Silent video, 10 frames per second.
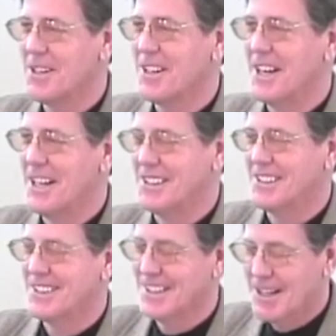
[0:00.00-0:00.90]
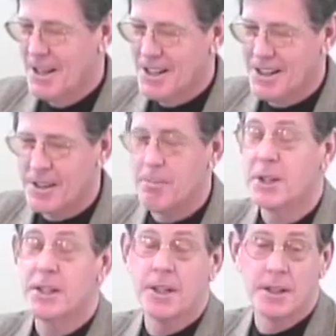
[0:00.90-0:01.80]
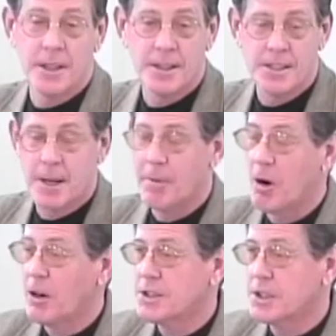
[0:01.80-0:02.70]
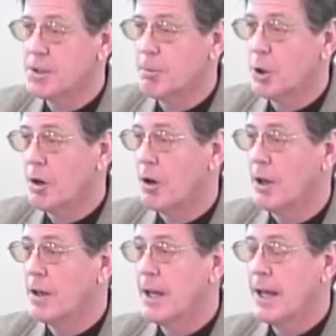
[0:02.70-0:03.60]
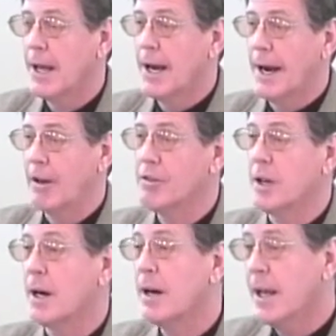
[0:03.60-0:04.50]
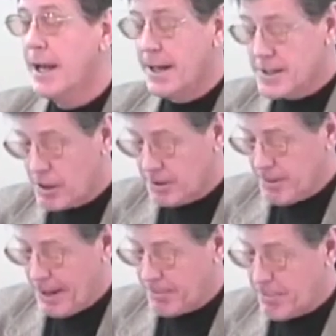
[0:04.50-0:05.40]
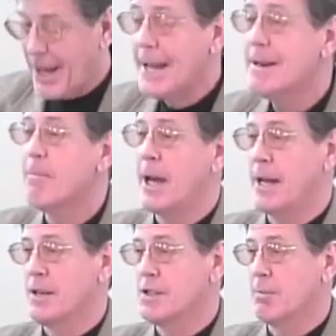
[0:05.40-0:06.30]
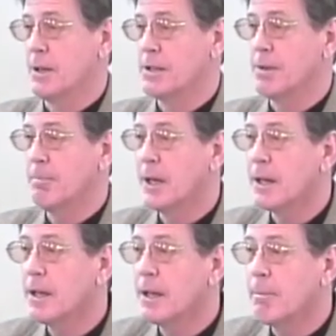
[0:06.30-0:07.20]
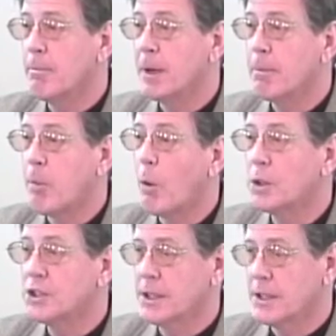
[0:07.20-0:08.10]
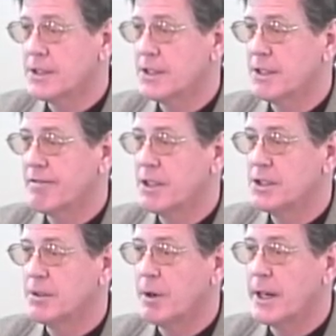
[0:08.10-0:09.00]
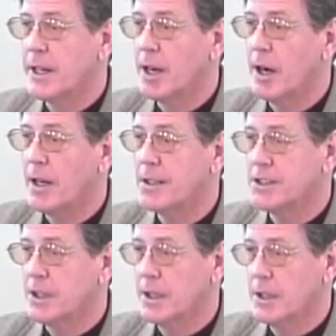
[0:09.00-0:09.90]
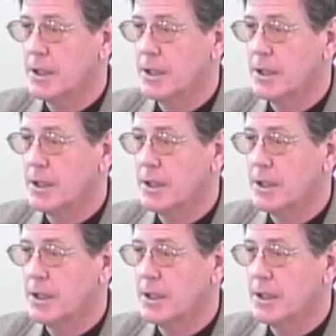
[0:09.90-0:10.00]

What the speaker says: Yes. But your seminars that you put on out there, and it talked about pain management as a big portion of this intervention radiology.